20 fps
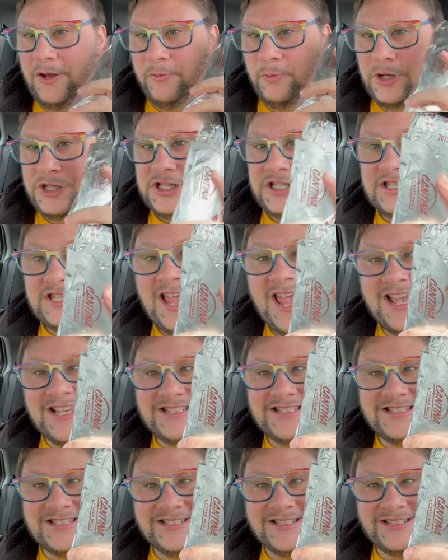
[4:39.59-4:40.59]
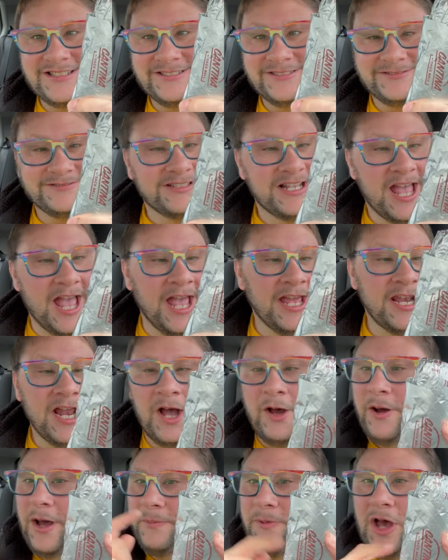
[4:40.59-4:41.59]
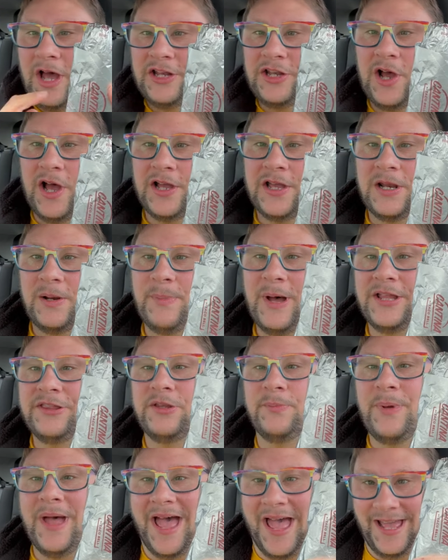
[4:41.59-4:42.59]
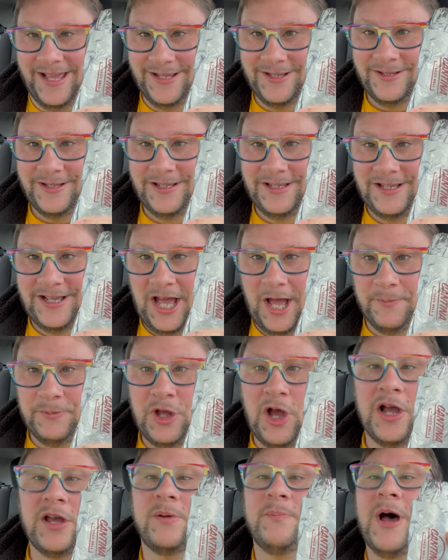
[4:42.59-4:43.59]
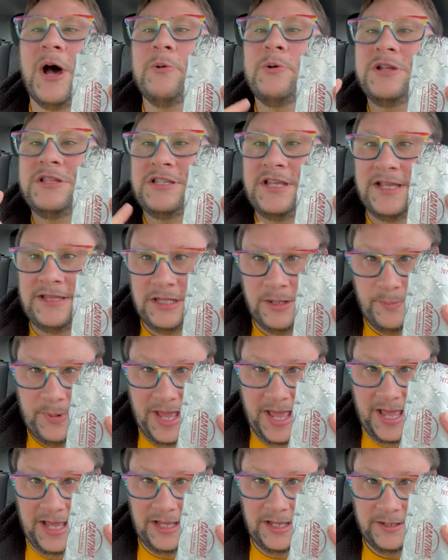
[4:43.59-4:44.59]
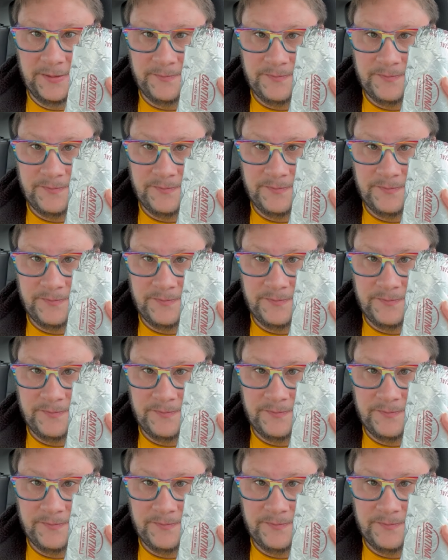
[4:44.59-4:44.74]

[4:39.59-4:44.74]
which is this. And oh, I'm not talking about the bag. I'm talking about what's in the bag.